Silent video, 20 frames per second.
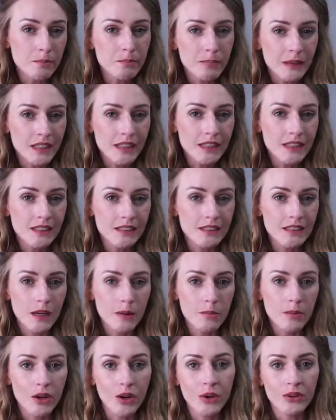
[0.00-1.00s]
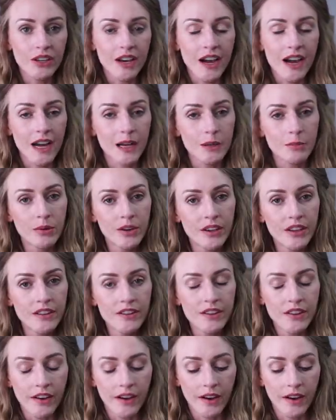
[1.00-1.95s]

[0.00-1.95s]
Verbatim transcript: being a begonia hybrid.